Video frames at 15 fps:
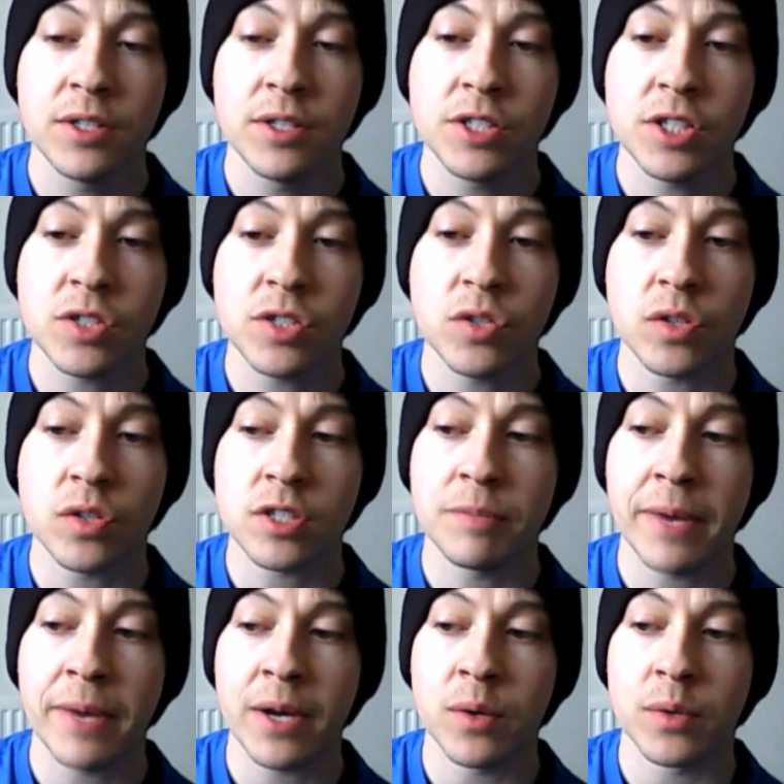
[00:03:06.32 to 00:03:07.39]
she talks
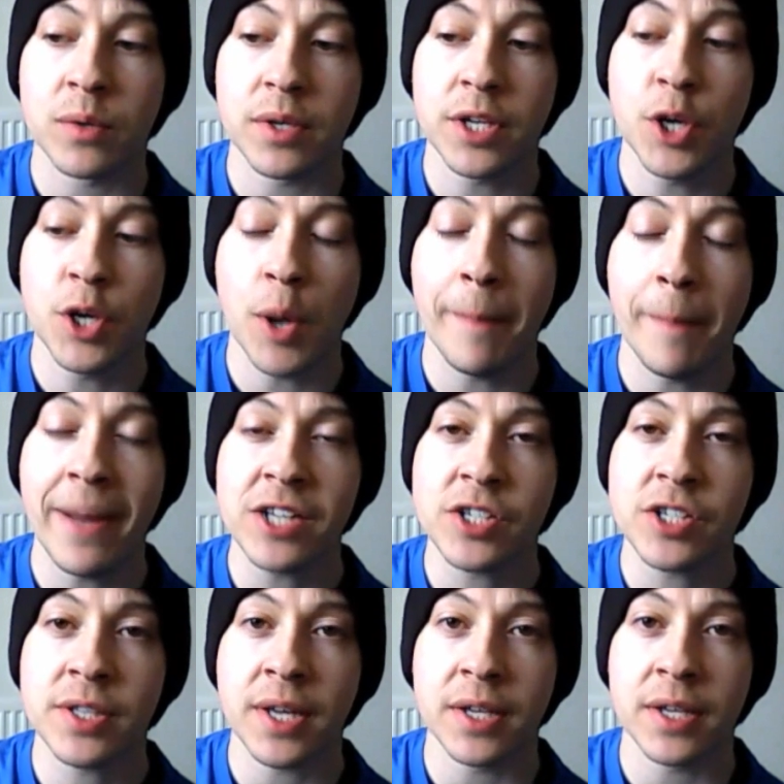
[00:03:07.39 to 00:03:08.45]
about,
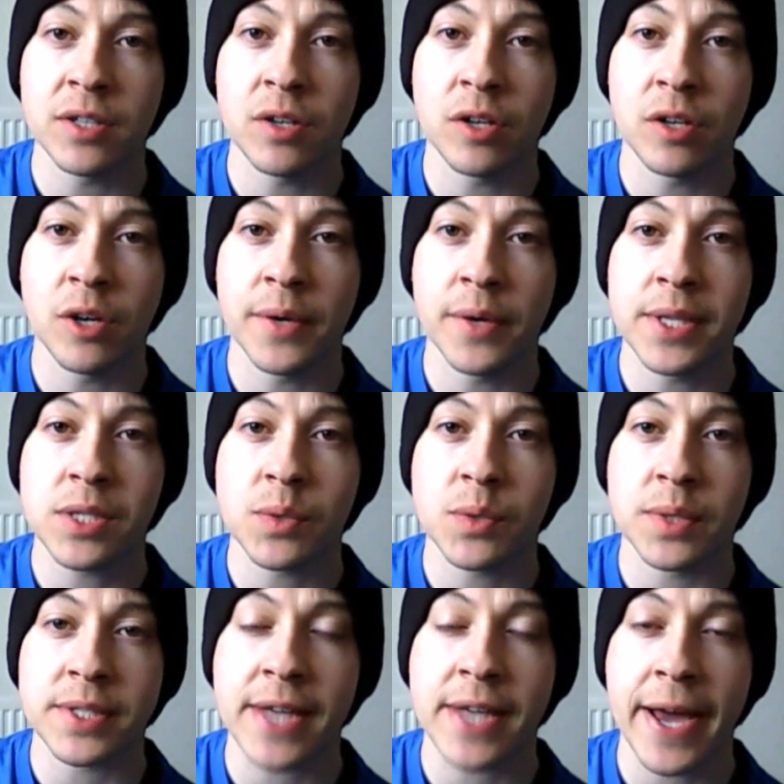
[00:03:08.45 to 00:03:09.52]
imagine that you could go into
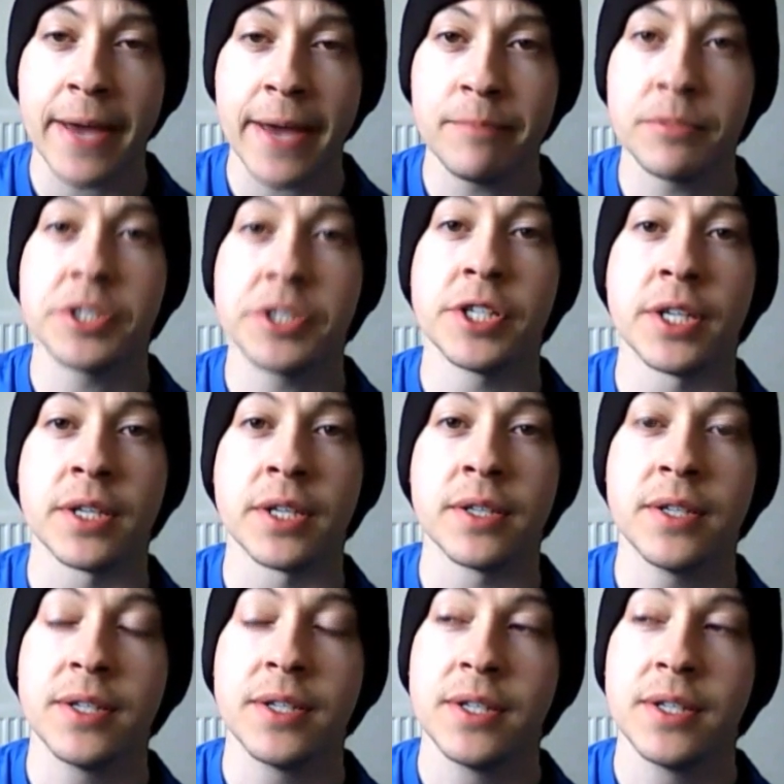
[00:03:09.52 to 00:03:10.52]
a time machine